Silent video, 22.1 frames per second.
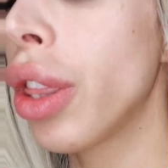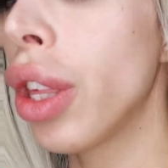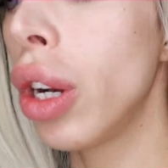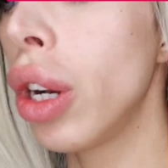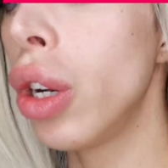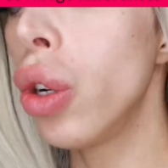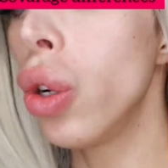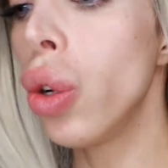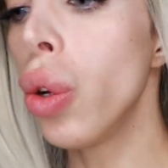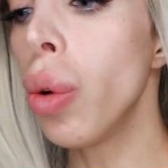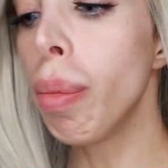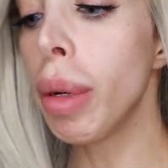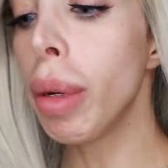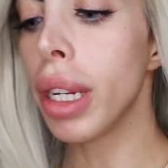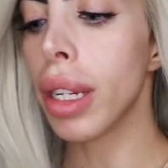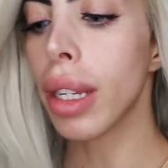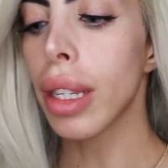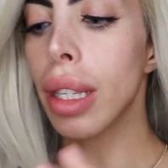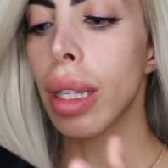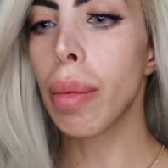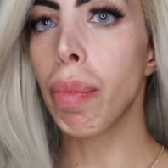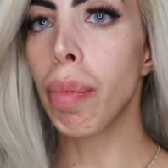The
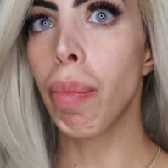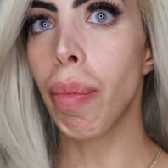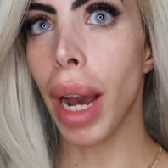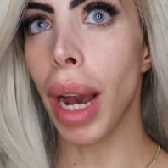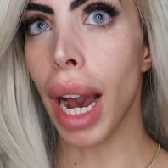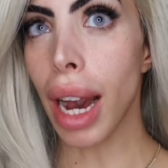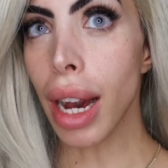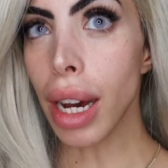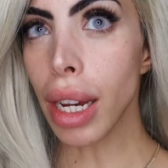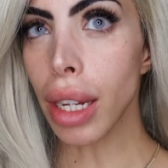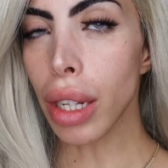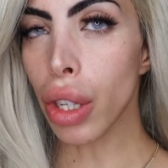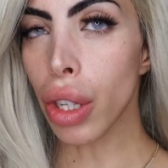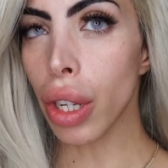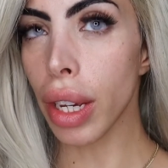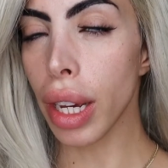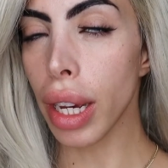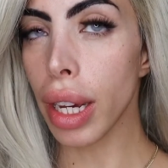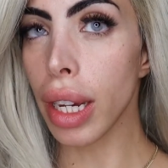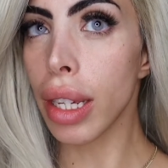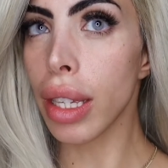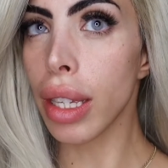luminous matte
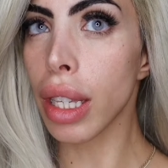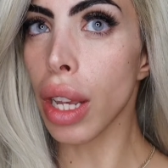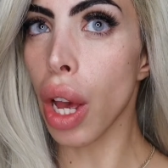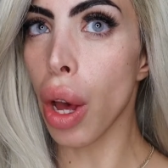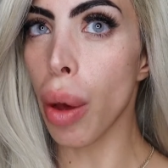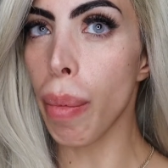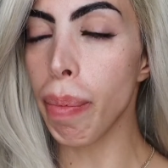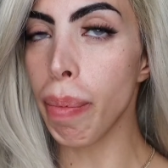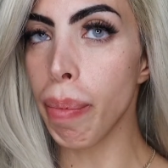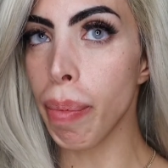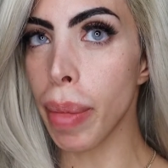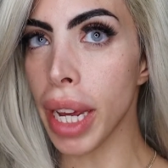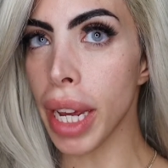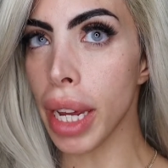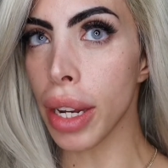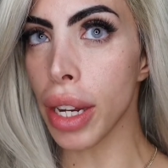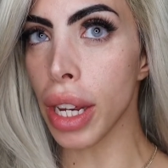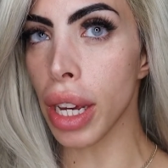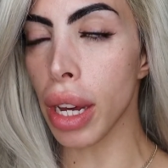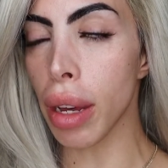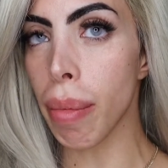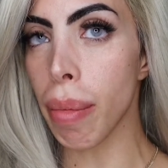is a
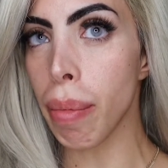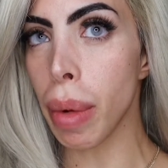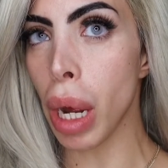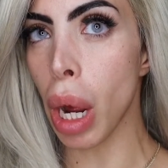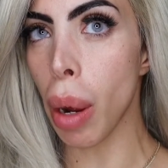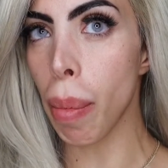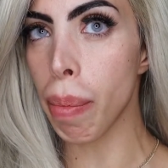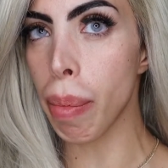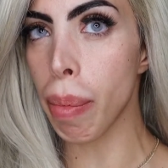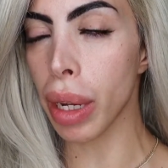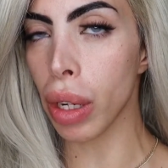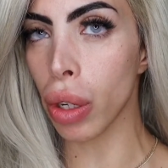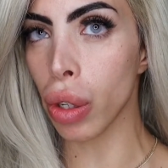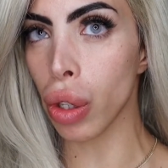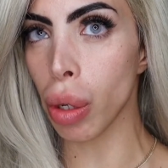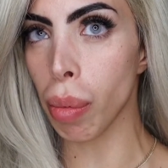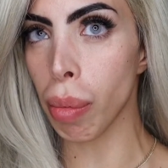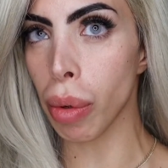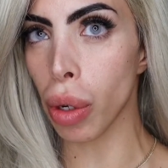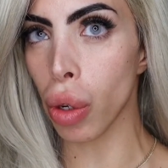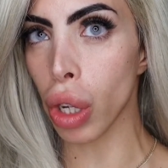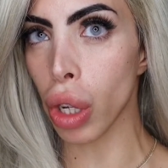medium
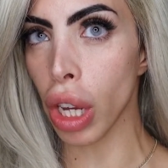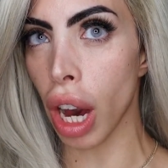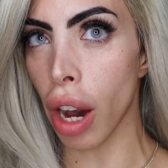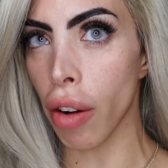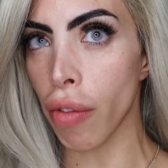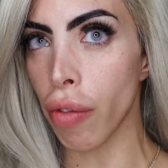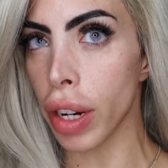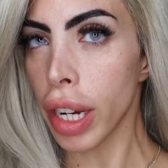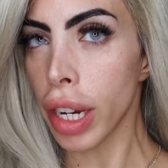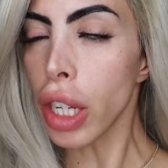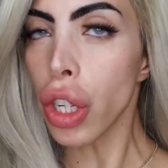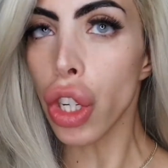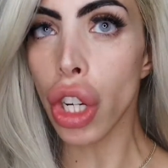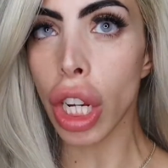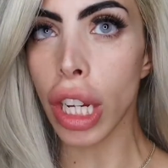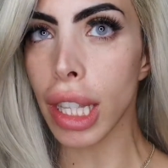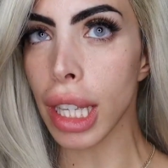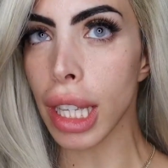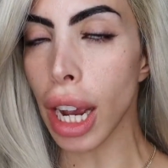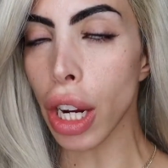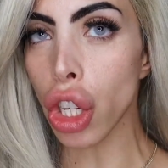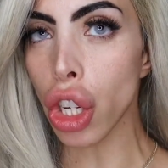buildable coverage.
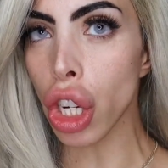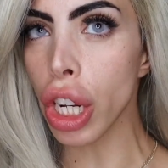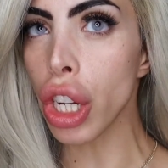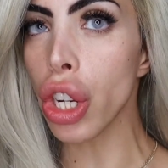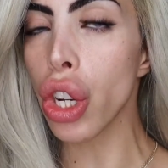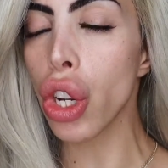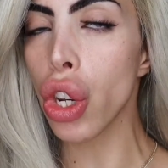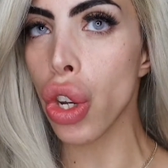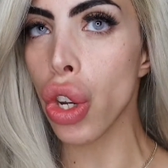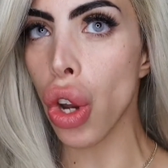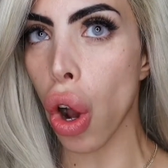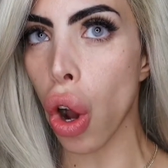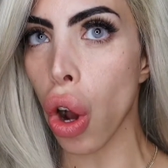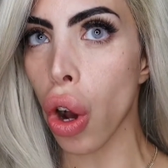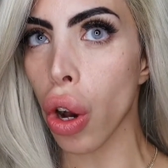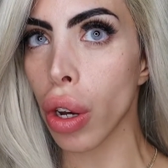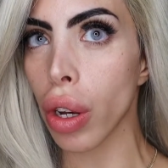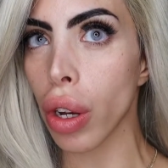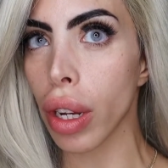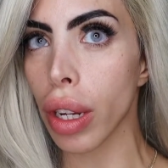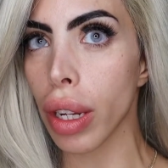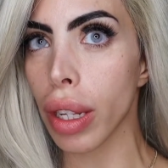It's actually
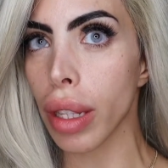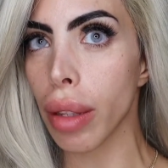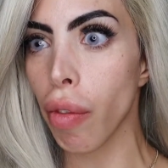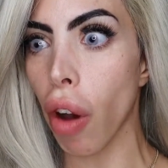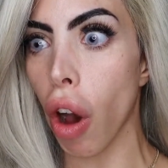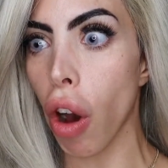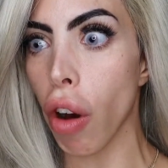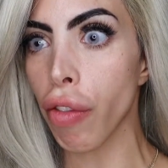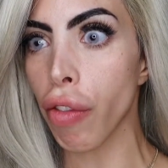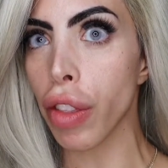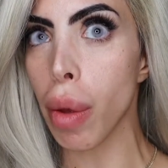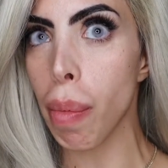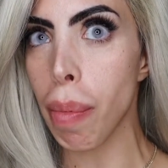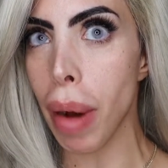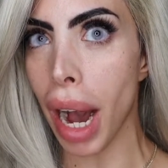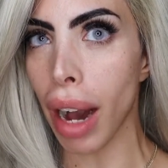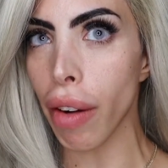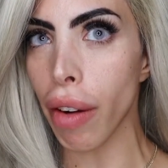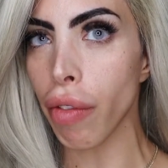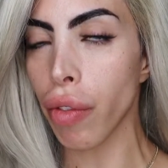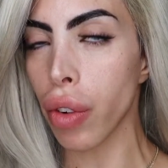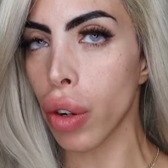not off the
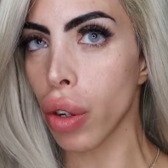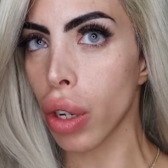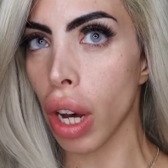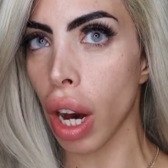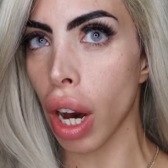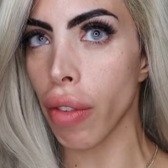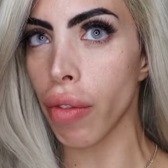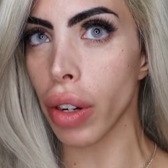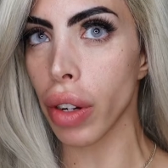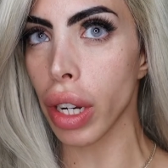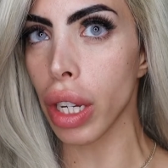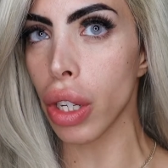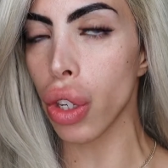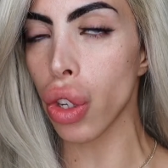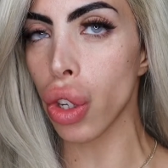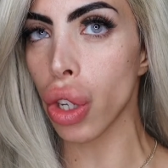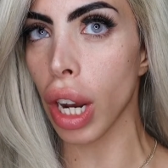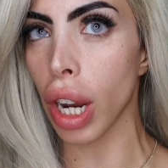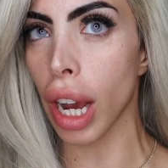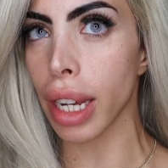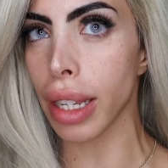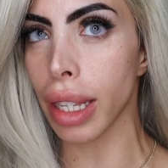bat full
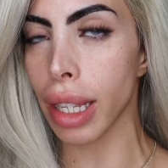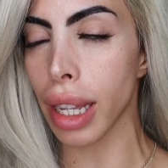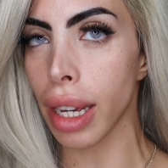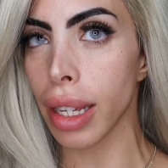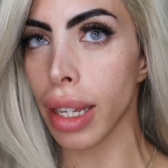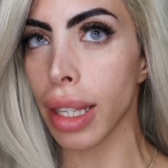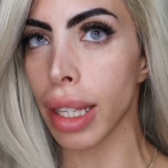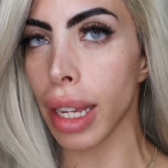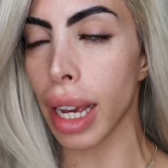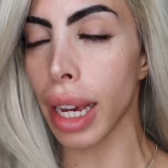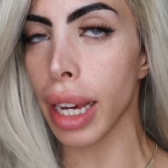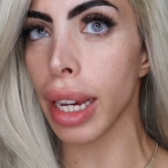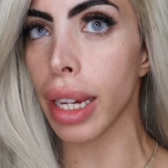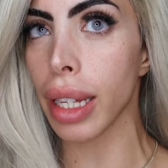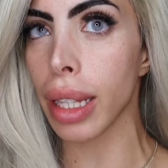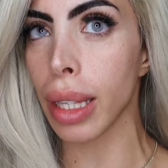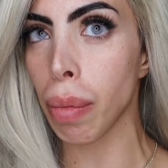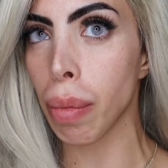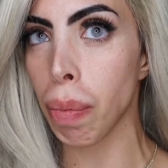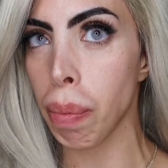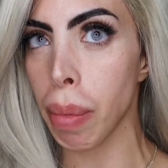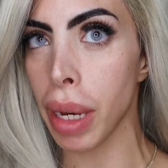coverage, as they say,
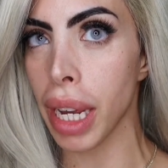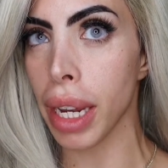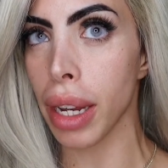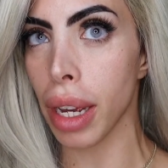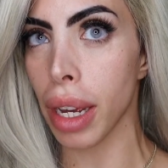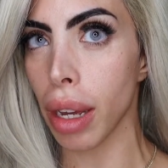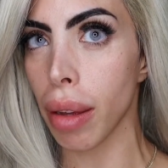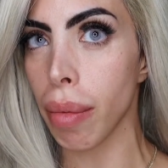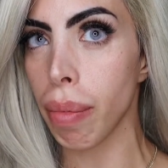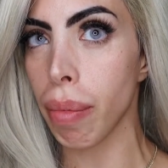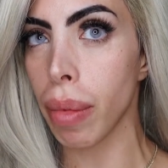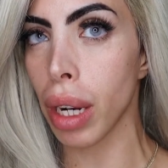it's medium.